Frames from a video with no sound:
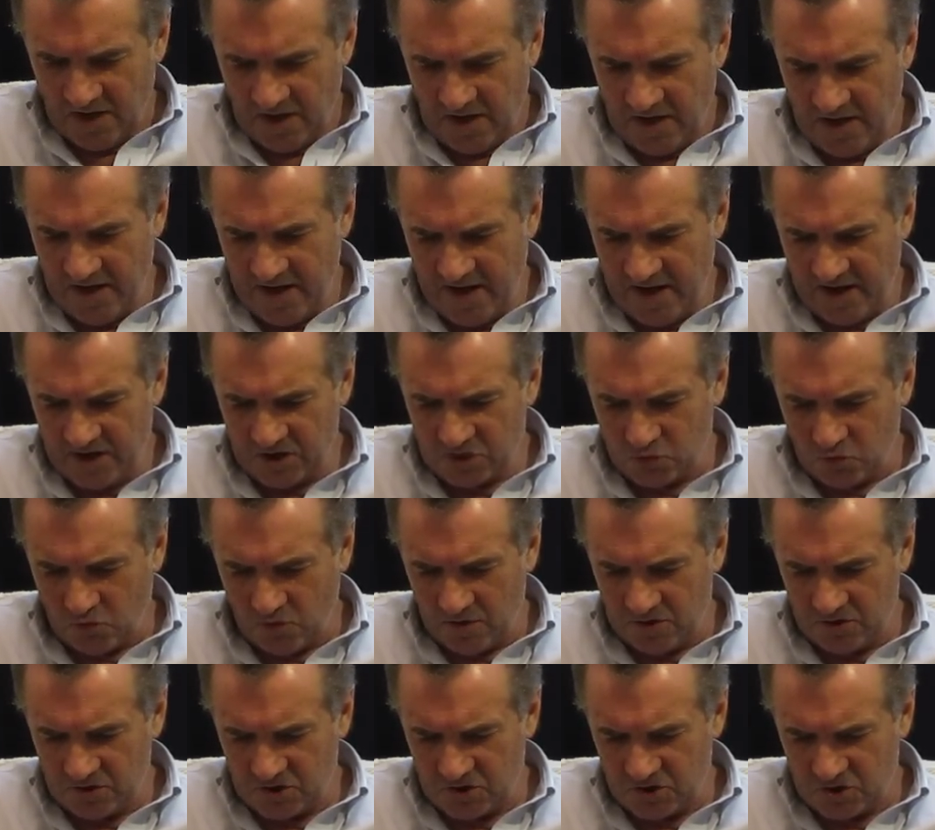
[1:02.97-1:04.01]
He has
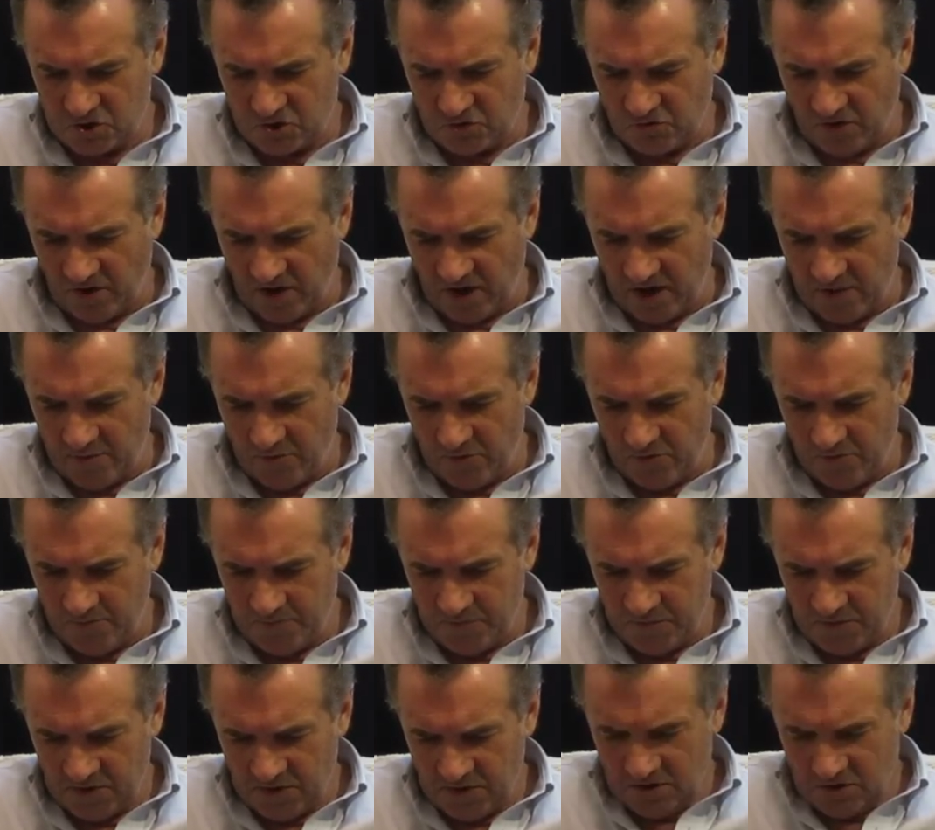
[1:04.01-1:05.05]
one subscriber,
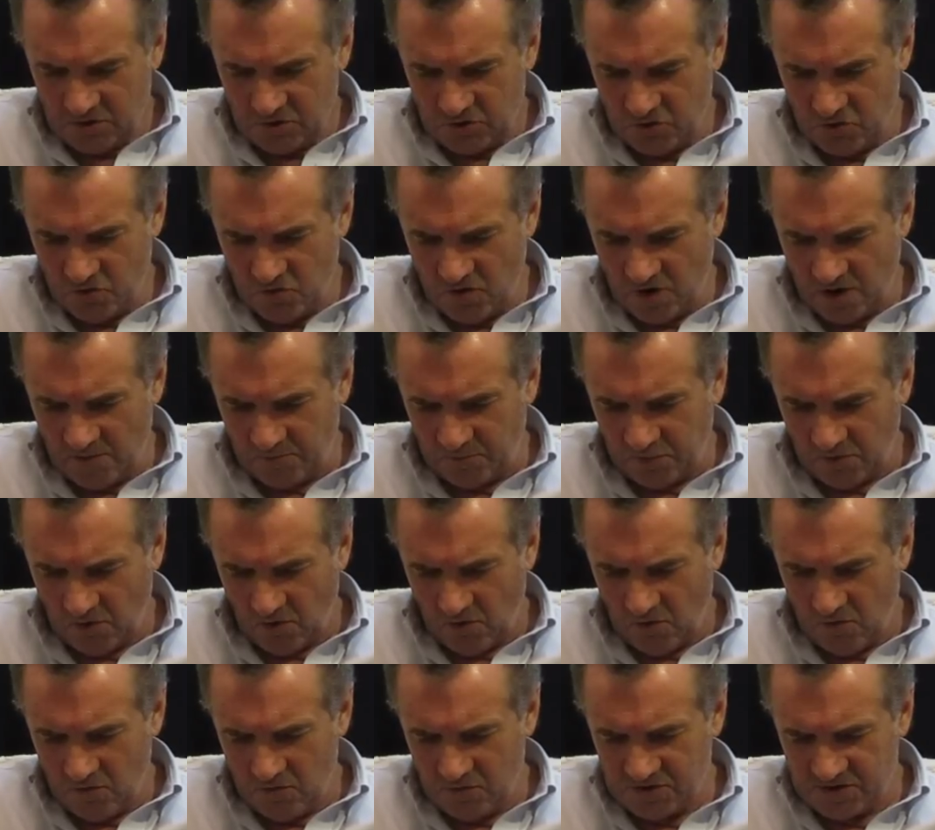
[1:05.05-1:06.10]
two
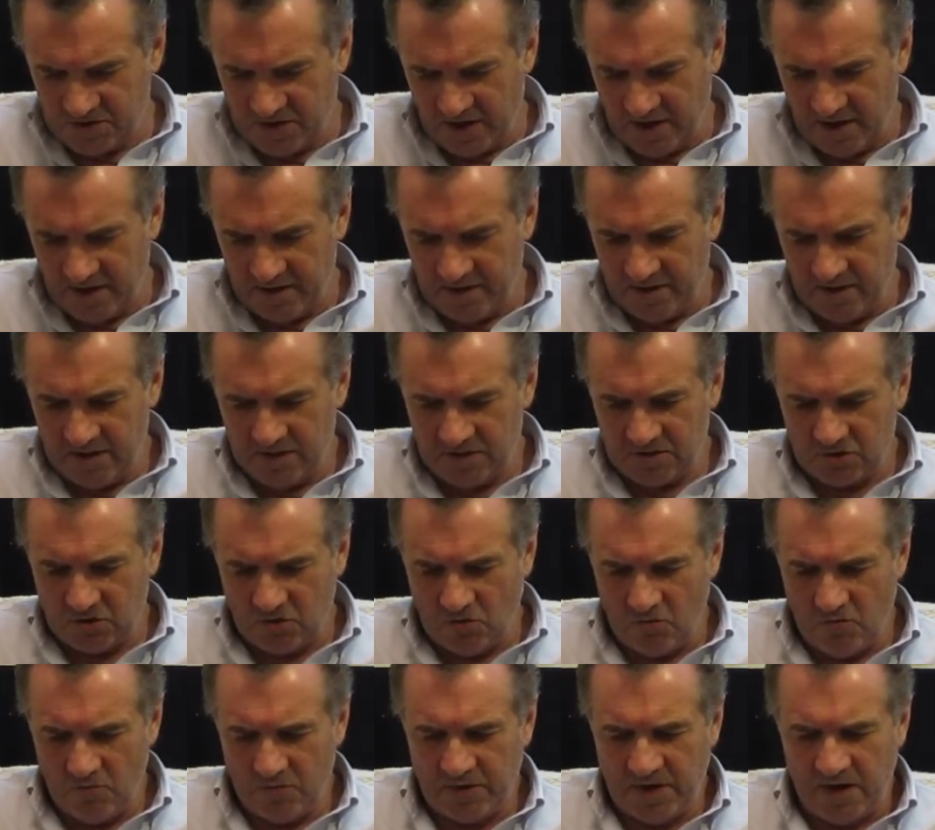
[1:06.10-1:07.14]
uploads, and his
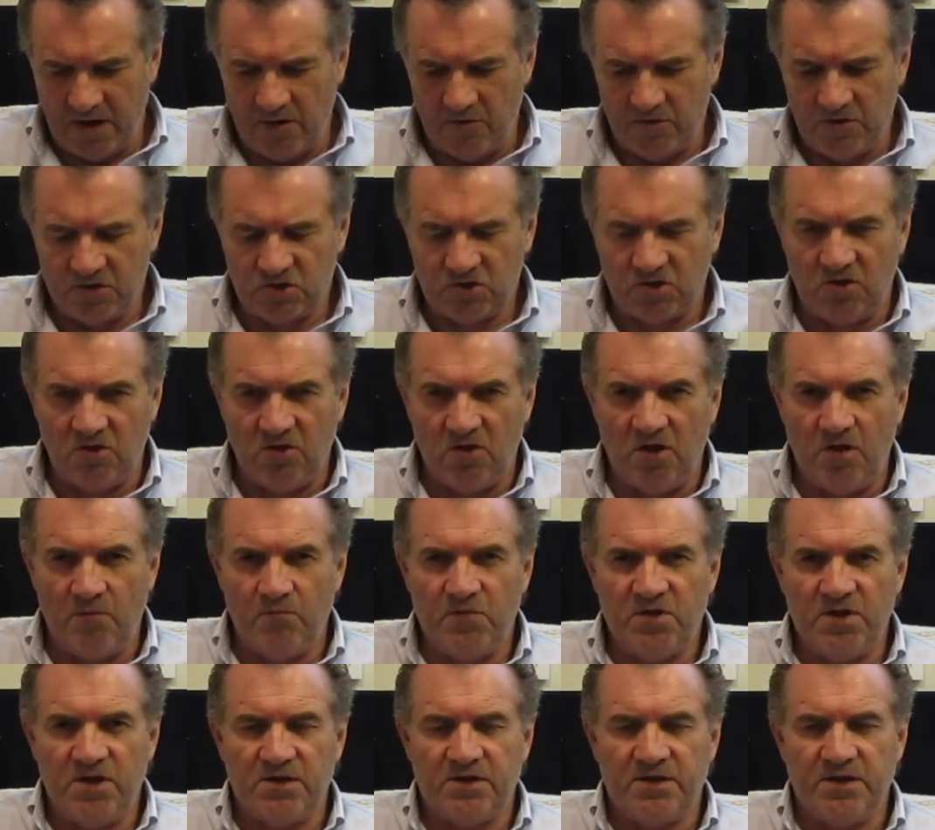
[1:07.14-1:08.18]
hometown is
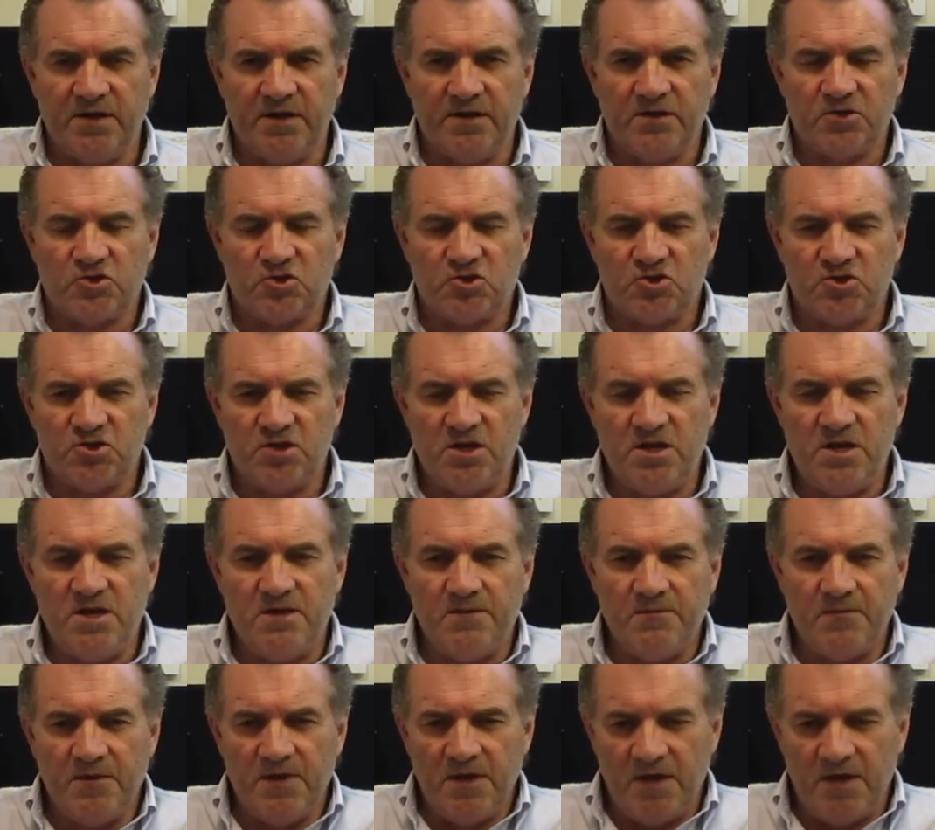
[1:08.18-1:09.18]
Columbia, Tennessee.